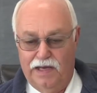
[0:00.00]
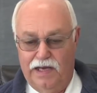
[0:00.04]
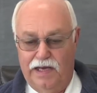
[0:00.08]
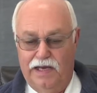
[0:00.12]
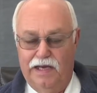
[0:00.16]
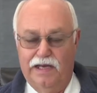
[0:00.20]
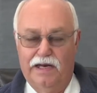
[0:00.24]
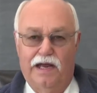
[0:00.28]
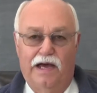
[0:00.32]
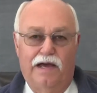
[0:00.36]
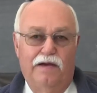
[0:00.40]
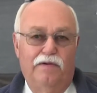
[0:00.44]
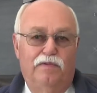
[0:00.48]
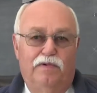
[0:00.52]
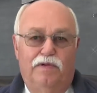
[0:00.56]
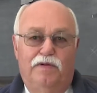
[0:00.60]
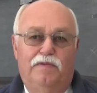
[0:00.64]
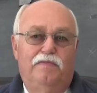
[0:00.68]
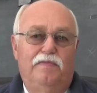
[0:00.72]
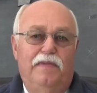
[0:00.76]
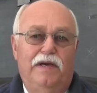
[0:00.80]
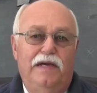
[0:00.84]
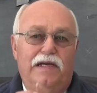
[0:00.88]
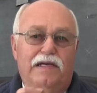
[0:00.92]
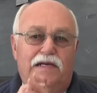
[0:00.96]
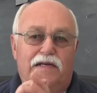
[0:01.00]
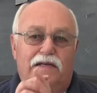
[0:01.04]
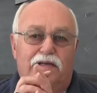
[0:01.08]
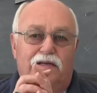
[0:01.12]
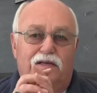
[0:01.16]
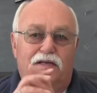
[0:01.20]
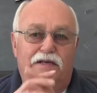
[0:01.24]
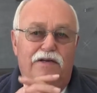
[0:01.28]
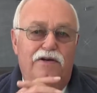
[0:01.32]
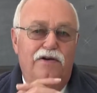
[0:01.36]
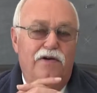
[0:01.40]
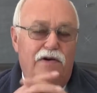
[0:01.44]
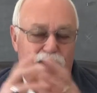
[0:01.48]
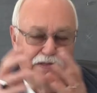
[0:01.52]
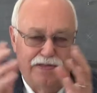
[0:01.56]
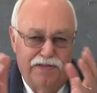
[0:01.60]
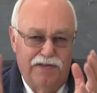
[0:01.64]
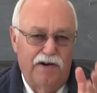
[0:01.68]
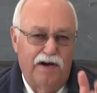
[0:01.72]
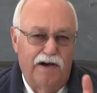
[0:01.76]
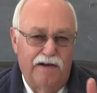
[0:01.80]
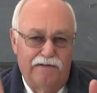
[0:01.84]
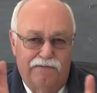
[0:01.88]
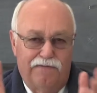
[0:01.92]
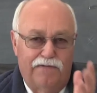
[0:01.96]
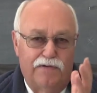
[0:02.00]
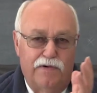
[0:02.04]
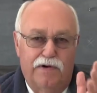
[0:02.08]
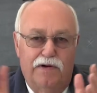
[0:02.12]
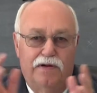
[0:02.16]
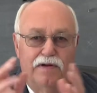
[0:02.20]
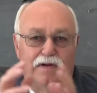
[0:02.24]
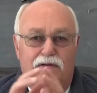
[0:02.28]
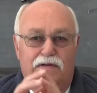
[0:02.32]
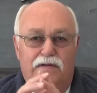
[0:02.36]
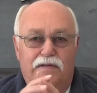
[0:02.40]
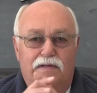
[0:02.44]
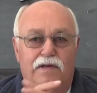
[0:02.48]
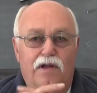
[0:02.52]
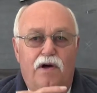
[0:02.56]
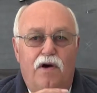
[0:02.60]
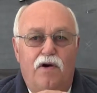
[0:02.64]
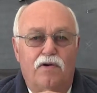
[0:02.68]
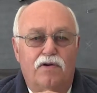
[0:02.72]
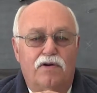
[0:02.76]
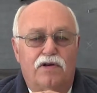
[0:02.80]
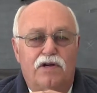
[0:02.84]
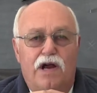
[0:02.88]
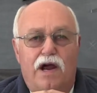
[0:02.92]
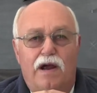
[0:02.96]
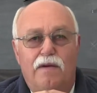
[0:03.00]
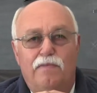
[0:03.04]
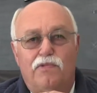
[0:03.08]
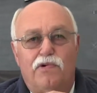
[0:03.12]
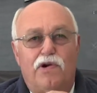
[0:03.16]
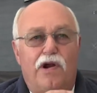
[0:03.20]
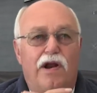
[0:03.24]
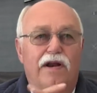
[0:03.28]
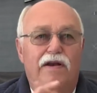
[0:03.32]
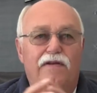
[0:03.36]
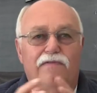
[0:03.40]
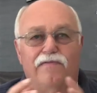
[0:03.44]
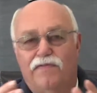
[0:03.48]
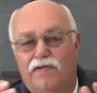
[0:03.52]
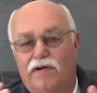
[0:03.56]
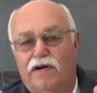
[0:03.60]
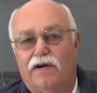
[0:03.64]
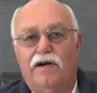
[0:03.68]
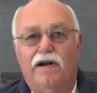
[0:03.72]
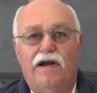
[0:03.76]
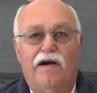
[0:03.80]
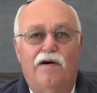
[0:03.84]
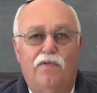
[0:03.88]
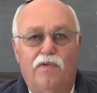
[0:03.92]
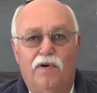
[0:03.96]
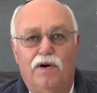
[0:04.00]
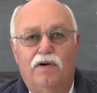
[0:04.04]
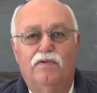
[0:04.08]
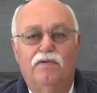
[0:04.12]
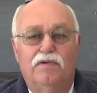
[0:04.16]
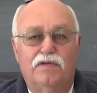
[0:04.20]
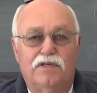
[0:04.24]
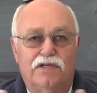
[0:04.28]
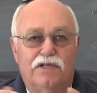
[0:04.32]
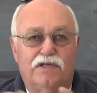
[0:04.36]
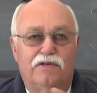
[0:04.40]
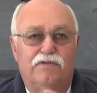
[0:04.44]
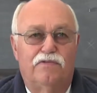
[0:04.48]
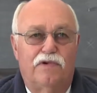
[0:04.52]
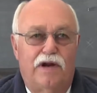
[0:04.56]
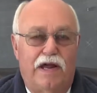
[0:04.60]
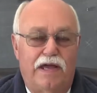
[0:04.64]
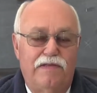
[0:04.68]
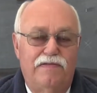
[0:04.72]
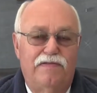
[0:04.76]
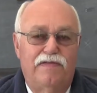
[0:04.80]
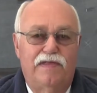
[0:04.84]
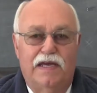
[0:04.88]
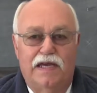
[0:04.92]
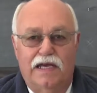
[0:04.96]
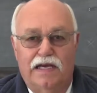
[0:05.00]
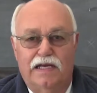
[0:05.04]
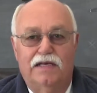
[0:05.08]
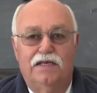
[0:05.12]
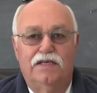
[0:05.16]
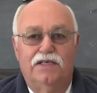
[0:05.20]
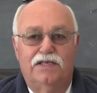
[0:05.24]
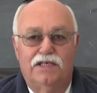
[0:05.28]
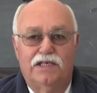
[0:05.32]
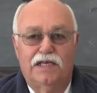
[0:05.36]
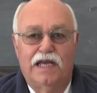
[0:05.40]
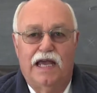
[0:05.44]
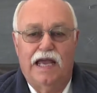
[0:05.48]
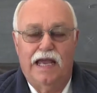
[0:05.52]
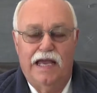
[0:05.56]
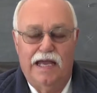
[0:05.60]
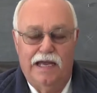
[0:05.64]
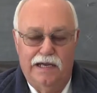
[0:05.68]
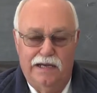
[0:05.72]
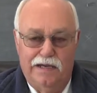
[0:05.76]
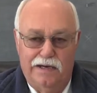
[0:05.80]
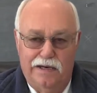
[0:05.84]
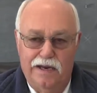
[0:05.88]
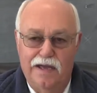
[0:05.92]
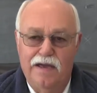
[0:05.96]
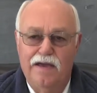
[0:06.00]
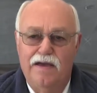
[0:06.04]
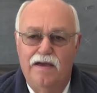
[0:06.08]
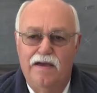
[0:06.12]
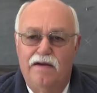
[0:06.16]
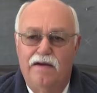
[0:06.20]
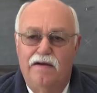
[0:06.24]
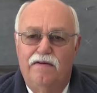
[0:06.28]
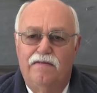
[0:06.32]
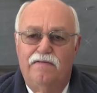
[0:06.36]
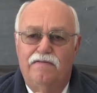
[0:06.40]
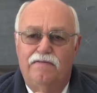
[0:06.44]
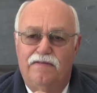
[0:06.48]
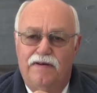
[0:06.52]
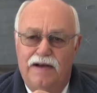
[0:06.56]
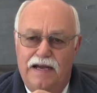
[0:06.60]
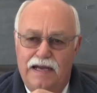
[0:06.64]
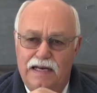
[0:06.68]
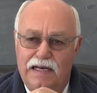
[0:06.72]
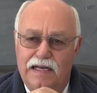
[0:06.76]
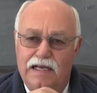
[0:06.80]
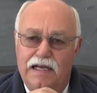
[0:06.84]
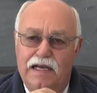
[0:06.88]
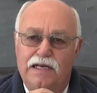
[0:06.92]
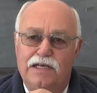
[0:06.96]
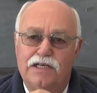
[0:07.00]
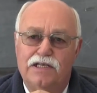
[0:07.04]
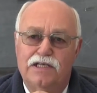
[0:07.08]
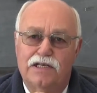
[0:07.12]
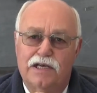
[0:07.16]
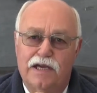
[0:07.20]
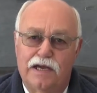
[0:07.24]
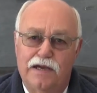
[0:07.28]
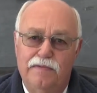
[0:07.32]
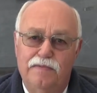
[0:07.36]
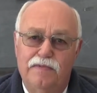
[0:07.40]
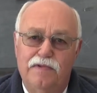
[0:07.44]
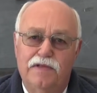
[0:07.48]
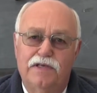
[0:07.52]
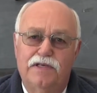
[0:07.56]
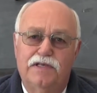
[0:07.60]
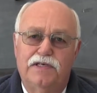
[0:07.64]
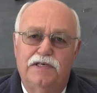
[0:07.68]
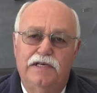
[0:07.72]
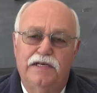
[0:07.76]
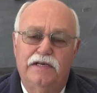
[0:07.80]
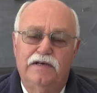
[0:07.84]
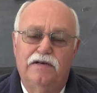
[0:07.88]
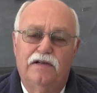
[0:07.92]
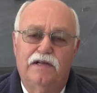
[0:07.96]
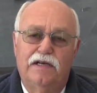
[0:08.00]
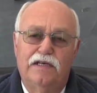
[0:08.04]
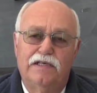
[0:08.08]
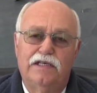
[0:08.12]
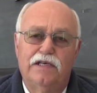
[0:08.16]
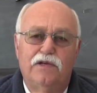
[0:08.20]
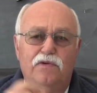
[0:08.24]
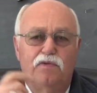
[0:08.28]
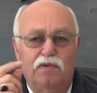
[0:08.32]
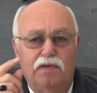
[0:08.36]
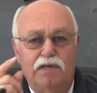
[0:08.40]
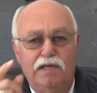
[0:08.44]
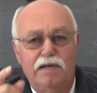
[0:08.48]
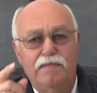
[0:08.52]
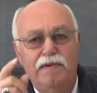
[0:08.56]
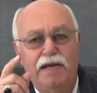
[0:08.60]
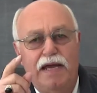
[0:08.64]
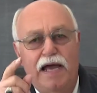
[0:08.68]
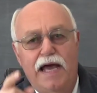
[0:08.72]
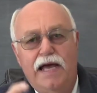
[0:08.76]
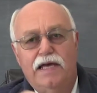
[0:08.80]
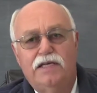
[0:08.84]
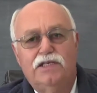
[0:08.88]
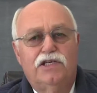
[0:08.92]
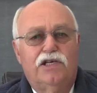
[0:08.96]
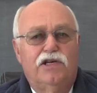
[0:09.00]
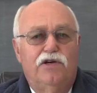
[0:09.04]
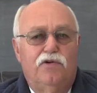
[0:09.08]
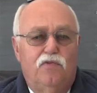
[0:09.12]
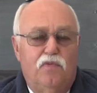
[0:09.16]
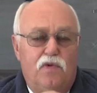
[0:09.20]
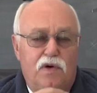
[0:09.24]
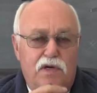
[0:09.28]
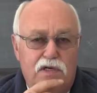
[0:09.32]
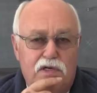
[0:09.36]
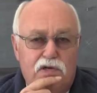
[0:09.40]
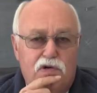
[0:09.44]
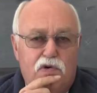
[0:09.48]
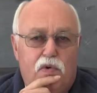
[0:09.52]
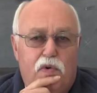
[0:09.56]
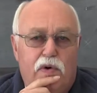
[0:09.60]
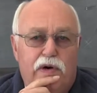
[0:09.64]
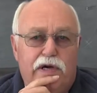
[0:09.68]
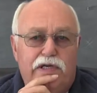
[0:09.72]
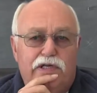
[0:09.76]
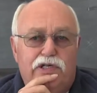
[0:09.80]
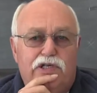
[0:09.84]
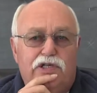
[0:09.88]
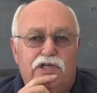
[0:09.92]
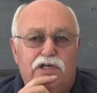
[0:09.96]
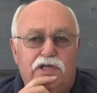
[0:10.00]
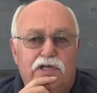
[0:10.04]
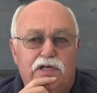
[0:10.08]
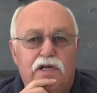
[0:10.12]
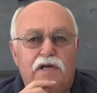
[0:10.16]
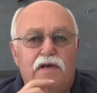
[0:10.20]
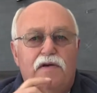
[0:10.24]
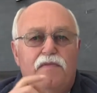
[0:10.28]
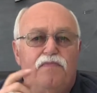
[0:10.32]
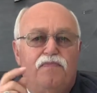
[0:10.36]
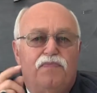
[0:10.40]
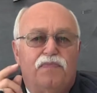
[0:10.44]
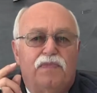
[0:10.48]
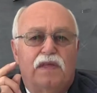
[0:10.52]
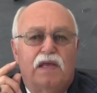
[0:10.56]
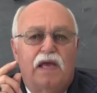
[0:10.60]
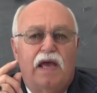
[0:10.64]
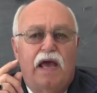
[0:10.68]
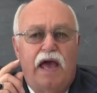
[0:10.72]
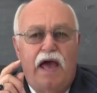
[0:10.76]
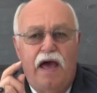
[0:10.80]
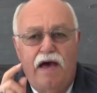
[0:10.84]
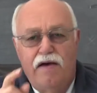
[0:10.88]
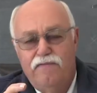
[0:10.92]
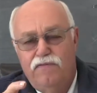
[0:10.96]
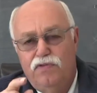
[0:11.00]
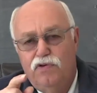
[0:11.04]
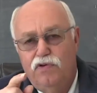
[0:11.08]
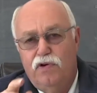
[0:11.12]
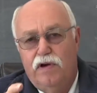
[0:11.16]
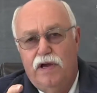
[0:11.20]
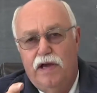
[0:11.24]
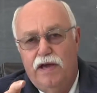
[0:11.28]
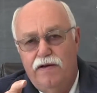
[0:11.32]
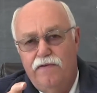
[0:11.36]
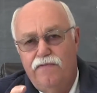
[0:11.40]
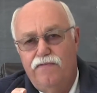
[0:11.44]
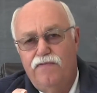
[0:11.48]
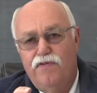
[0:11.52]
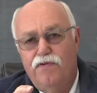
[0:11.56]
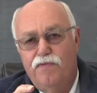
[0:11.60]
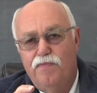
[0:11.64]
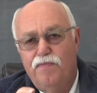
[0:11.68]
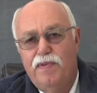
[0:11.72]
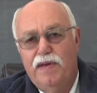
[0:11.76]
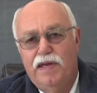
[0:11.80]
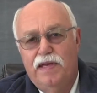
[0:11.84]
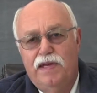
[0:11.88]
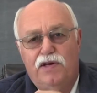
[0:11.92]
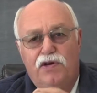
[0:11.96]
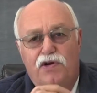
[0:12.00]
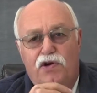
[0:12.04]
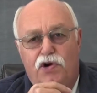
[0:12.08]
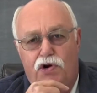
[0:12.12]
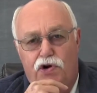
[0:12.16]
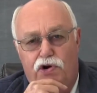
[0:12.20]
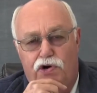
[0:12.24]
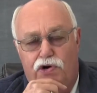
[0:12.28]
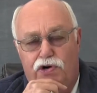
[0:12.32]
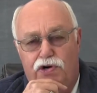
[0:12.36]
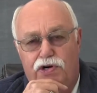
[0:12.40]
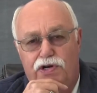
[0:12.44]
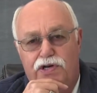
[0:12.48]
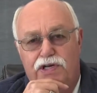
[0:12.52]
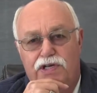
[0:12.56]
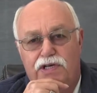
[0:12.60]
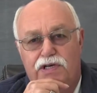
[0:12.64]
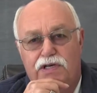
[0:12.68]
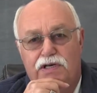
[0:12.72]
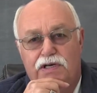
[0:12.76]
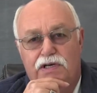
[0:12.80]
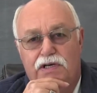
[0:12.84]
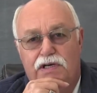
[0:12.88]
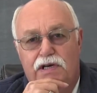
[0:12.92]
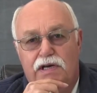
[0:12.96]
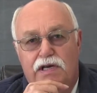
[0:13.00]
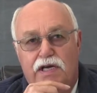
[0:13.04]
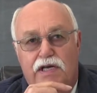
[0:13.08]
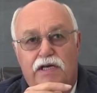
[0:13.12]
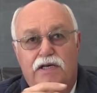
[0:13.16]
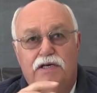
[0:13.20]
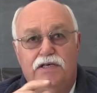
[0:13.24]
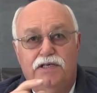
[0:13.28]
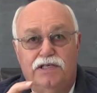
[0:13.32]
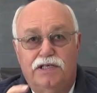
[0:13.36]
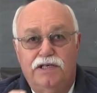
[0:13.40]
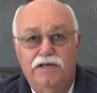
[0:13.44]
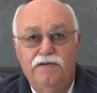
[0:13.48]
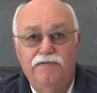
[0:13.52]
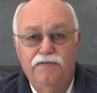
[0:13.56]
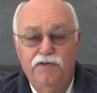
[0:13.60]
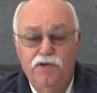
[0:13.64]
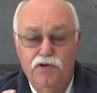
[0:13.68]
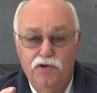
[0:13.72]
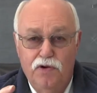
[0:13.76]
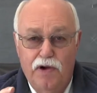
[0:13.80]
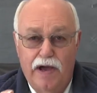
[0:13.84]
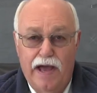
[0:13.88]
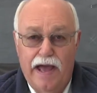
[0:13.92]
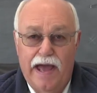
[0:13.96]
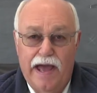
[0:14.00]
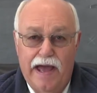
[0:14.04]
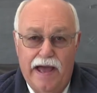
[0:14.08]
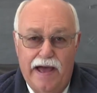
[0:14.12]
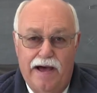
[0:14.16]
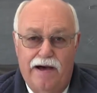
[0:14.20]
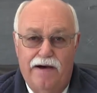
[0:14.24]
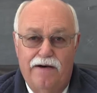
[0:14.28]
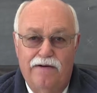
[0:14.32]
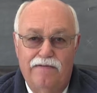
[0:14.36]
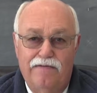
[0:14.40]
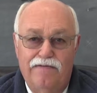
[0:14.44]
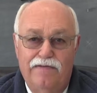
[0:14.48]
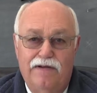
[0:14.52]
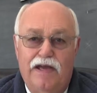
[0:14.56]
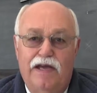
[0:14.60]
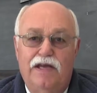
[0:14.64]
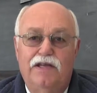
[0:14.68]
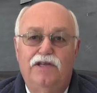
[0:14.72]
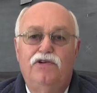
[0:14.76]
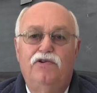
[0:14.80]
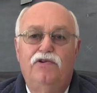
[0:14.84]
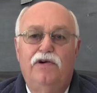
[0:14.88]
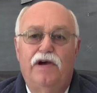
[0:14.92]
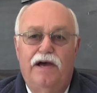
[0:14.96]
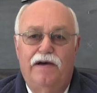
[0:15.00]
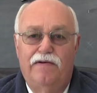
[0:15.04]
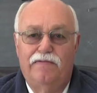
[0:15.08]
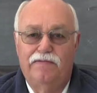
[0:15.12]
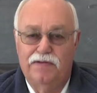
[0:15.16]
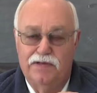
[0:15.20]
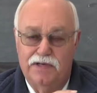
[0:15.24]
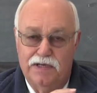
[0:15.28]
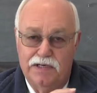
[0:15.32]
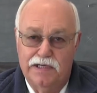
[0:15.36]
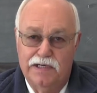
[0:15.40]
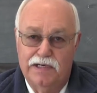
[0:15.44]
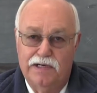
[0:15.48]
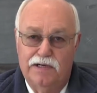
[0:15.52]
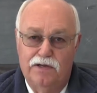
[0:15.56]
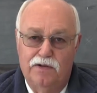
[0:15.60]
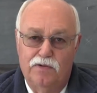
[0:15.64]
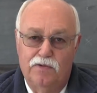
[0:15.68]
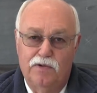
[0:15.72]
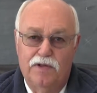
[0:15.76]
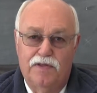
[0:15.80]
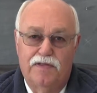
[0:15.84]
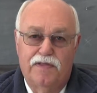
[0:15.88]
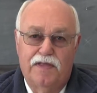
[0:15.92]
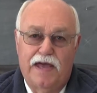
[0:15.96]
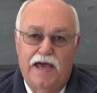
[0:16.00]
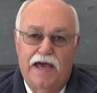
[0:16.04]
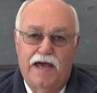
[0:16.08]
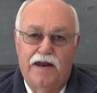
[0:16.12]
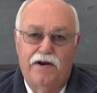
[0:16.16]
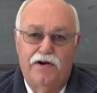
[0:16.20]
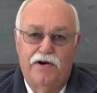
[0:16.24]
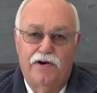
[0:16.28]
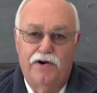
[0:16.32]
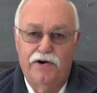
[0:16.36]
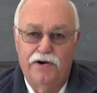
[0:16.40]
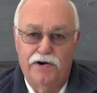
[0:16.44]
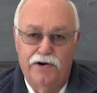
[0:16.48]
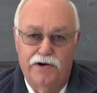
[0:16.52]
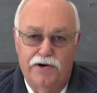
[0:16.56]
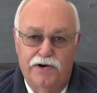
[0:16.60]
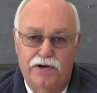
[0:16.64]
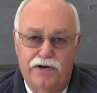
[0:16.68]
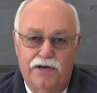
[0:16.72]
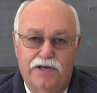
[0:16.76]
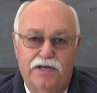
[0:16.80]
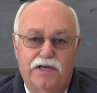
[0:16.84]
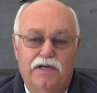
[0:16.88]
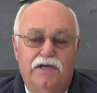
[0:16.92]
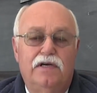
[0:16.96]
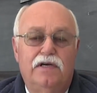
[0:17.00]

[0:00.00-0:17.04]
And I would I thought for a long time trying to figure out what was the right thing to say. And finally I just came to this deal. I said, well, let me ask you one question. Have you ever been hurt? Because if you have and you haven't dealt with that hurt,